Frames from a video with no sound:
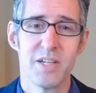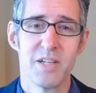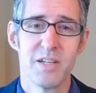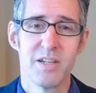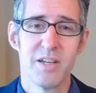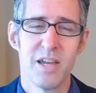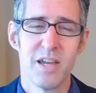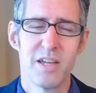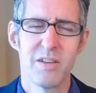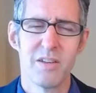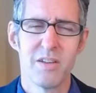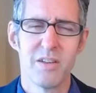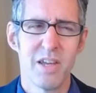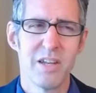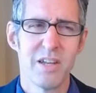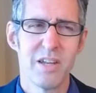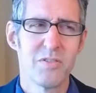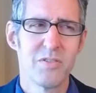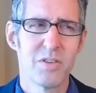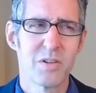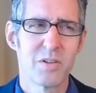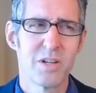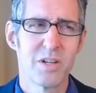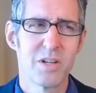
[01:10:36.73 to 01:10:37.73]
And and
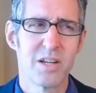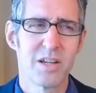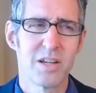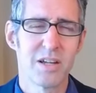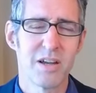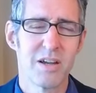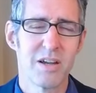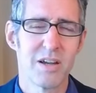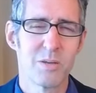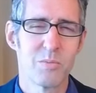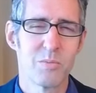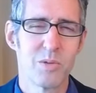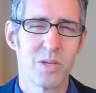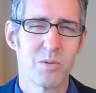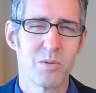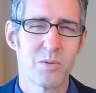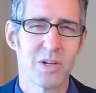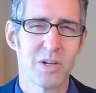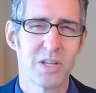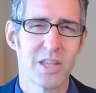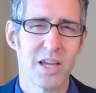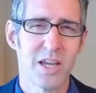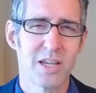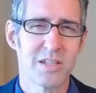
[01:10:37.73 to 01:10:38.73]
if you're in an economy
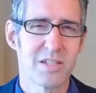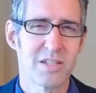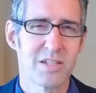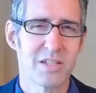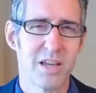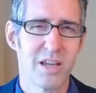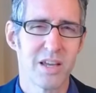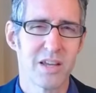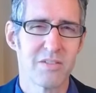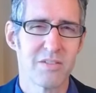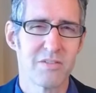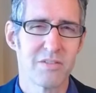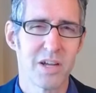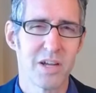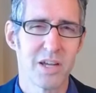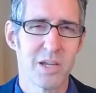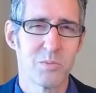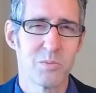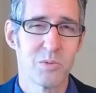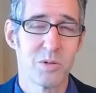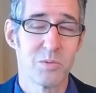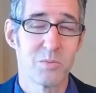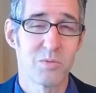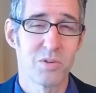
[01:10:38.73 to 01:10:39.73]
where that's not a
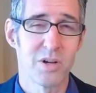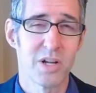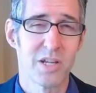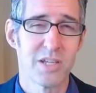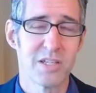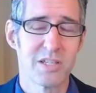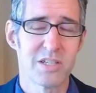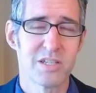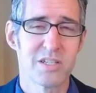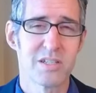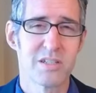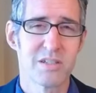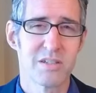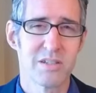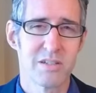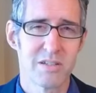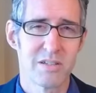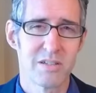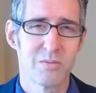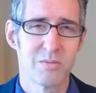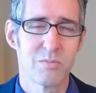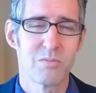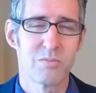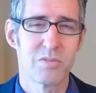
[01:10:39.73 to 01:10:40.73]
viable price,
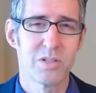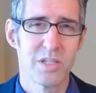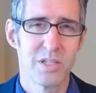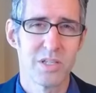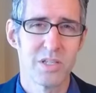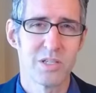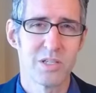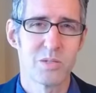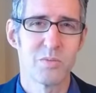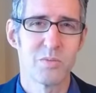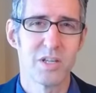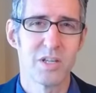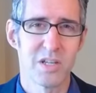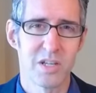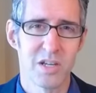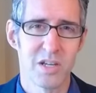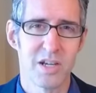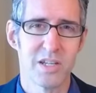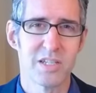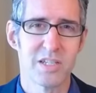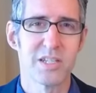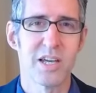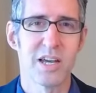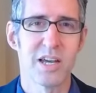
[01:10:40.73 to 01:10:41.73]
please be in
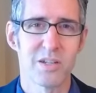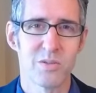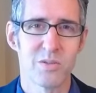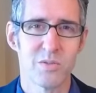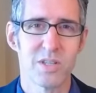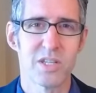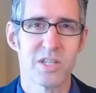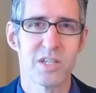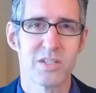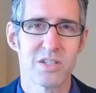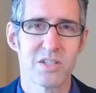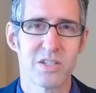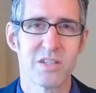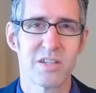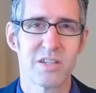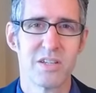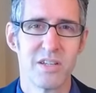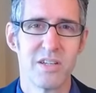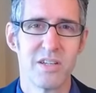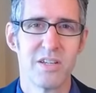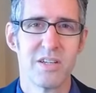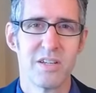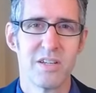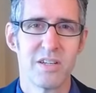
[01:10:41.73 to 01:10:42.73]
contact with us
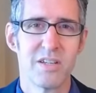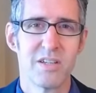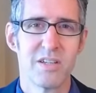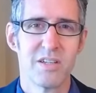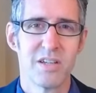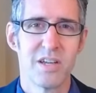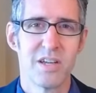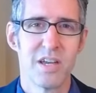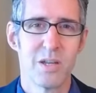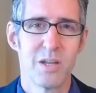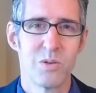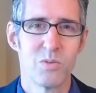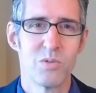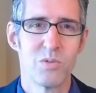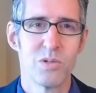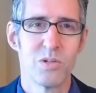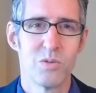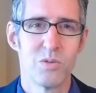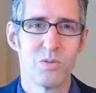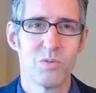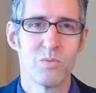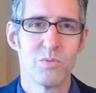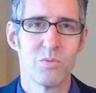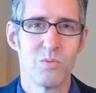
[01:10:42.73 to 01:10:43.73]
and
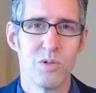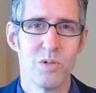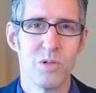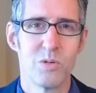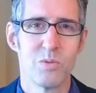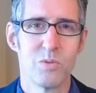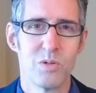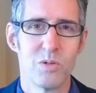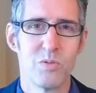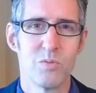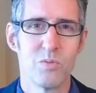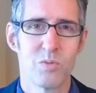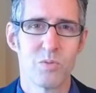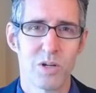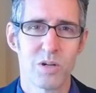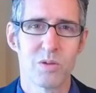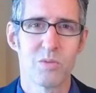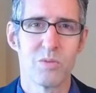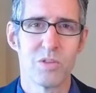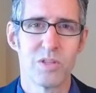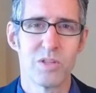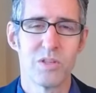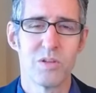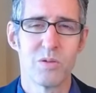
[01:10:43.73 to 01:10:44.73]
we'll, we will work
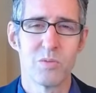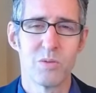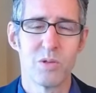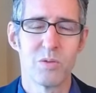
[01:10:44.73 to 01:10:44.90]
with you.